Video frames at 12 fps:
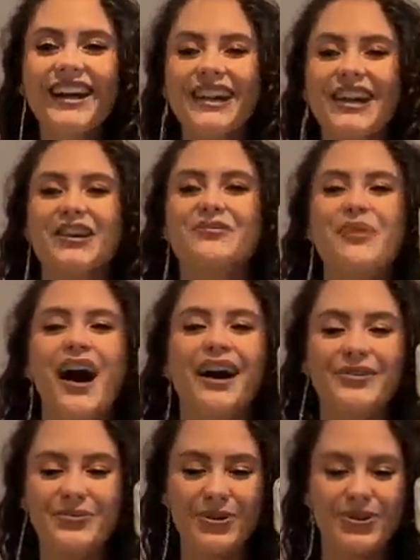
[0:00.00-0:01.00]
in
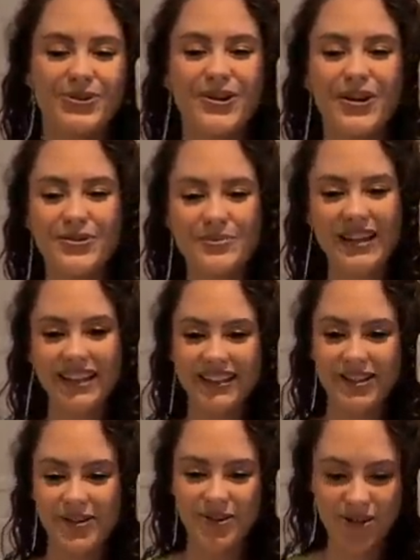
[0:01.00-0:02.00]
my wardrobe in
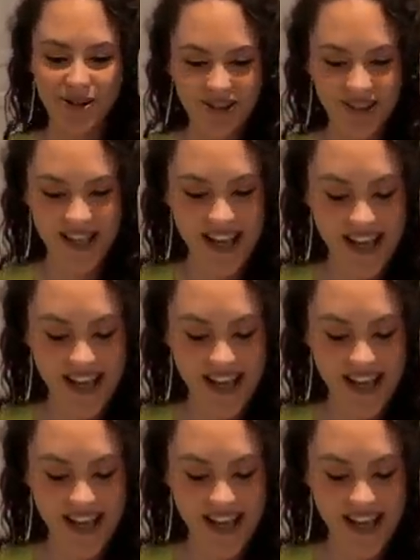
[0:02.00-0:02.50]
New York.